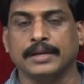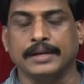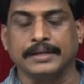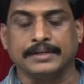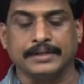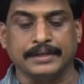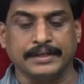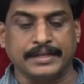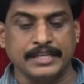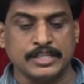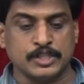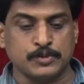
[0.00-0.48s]

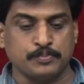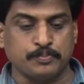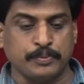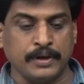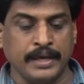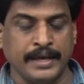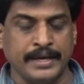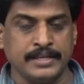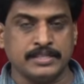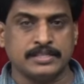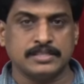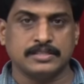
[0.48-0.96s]
It
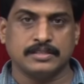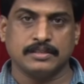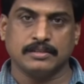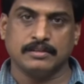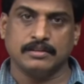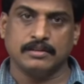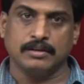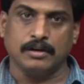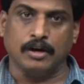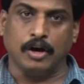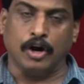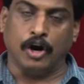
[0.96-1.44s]
displays
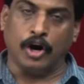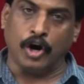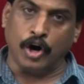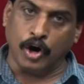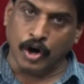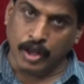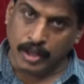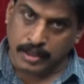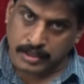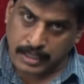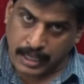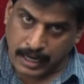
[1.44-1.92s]

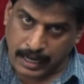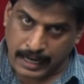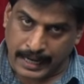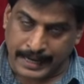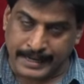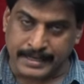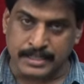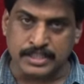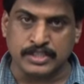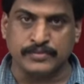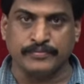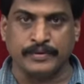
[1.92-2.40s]
all the
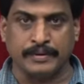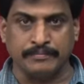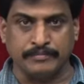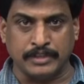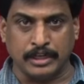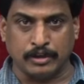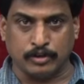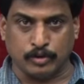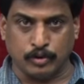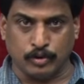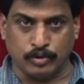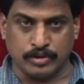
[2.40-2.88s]
lines from
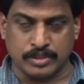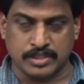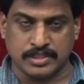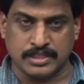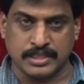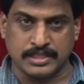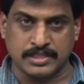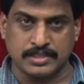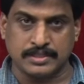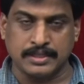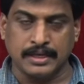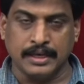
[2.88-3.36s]
the
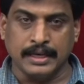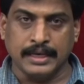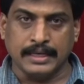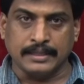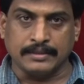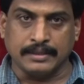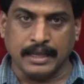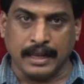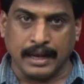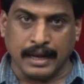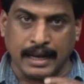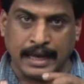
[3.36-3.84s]
courses,
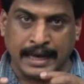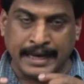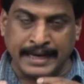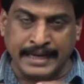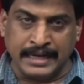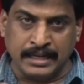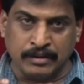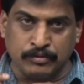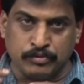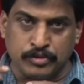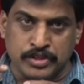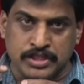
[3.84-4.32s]
the
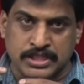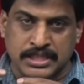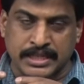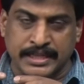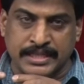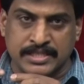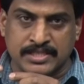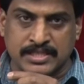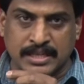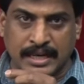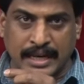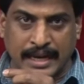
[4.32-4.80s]
line which
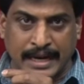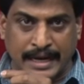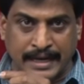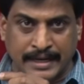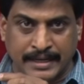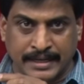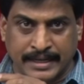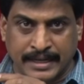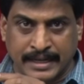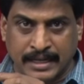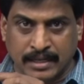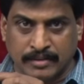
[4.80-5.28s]
is
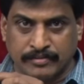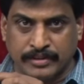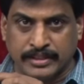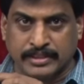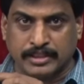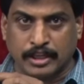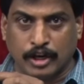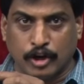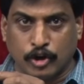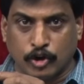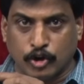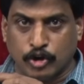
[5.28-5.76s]
ending
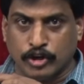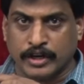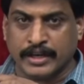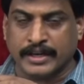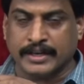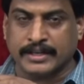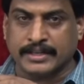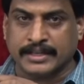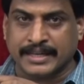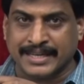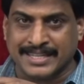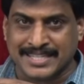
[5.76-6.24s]
with
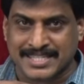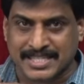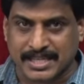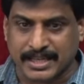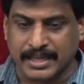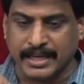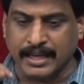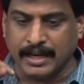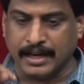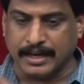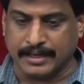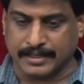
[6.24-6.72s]
lowercase
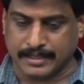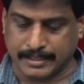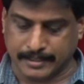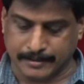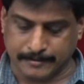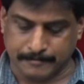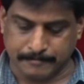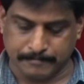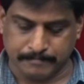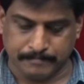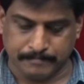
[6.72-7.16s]
e letter.